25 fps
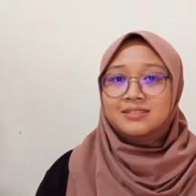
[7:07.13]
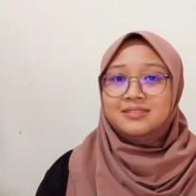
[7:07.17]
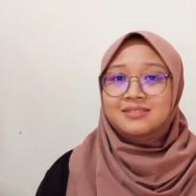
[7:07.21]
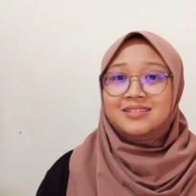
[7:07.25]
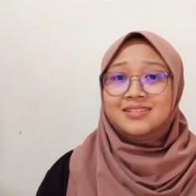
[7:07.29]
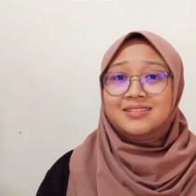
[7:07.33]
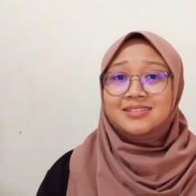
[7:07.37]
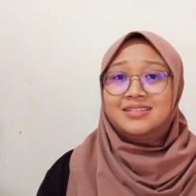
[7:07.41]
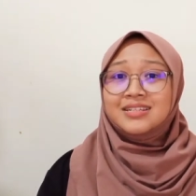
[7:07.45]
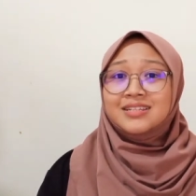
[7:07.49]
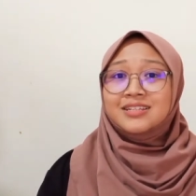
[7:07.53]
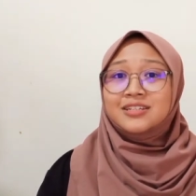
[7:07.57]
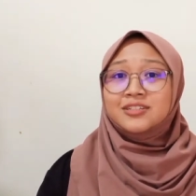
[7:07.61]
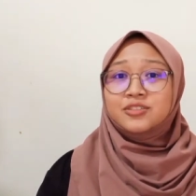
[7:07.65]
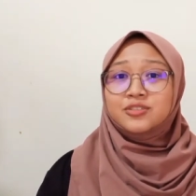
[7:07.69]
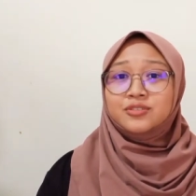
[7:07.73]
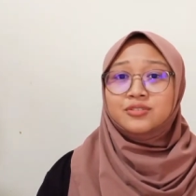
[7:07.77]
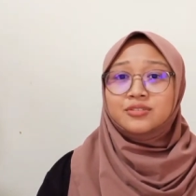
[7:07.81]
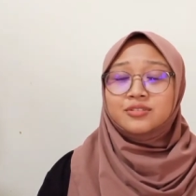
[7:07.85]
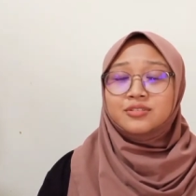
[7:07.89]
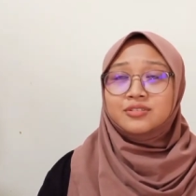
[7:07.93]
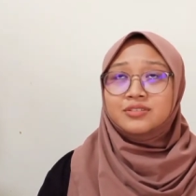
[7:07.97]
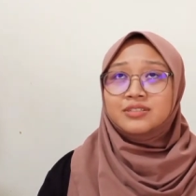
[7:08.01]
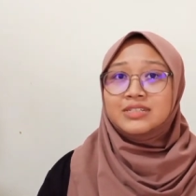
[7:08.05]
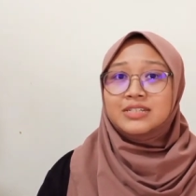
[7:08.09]
13 years
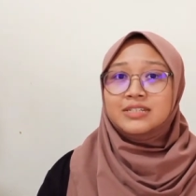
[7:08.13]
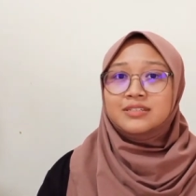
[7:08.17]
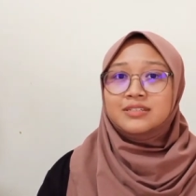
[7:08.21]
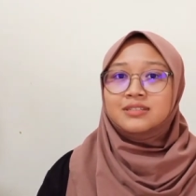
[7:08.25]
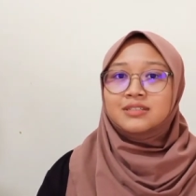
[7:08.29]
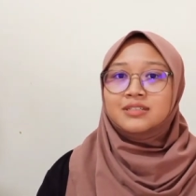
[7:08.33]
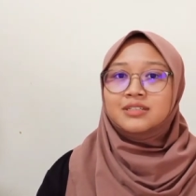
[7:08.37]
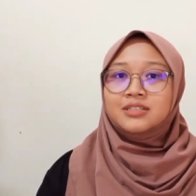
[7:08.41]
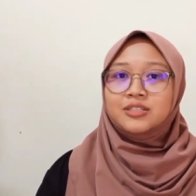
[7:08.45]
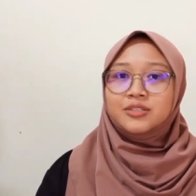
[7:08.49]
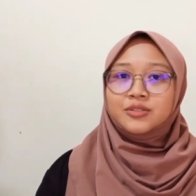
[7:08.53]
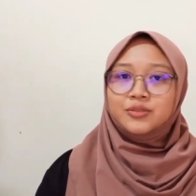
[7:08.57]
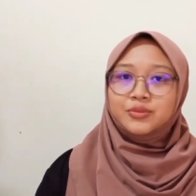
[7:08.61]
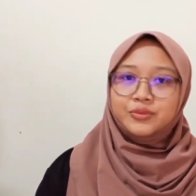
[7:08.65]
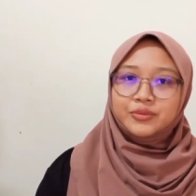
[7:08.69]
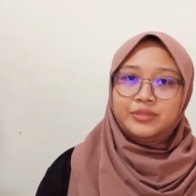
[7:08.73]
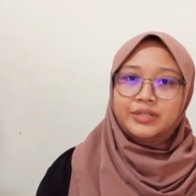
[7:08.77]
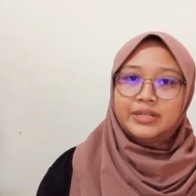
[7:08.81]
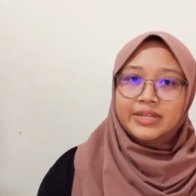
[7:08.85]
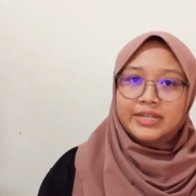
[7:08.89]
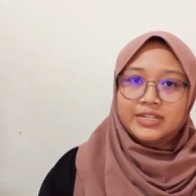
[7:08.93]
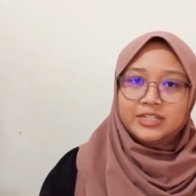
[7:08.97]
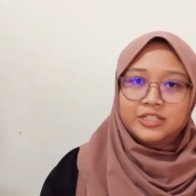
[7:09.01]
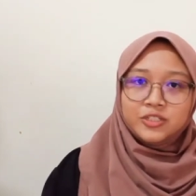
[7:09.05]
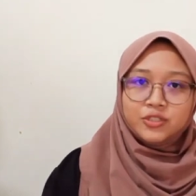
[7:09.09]
old is a good
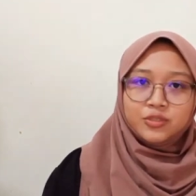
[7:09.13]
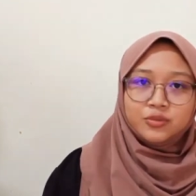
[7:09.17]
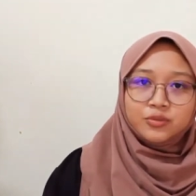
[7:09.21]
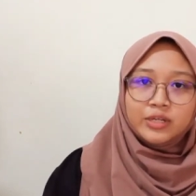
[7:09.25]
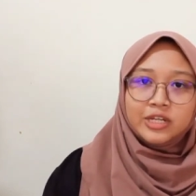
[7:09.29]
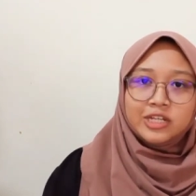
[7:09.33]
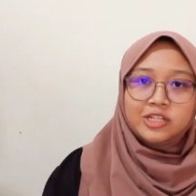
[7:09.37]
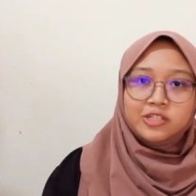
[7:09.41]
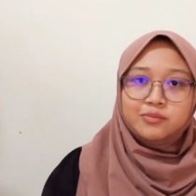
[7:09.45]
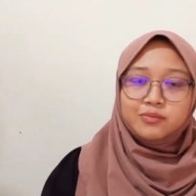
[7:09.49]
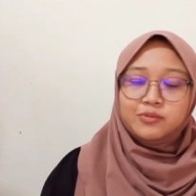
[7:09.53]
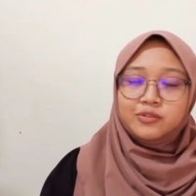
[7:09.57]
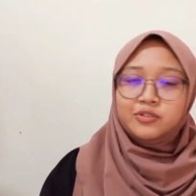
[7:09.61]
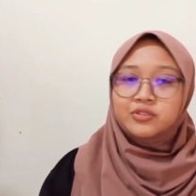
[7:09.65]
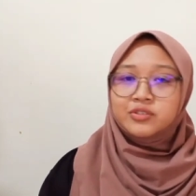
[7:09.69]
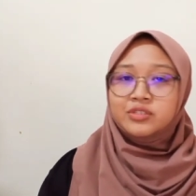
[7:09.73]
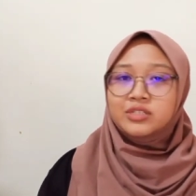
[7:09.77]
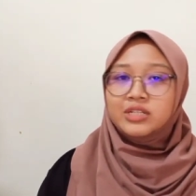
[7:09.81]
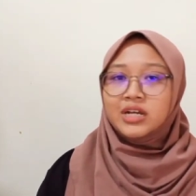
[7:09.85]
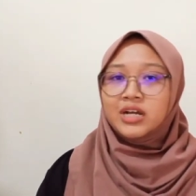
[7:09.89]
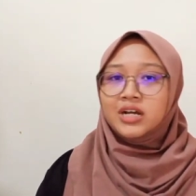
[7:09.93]
age to expose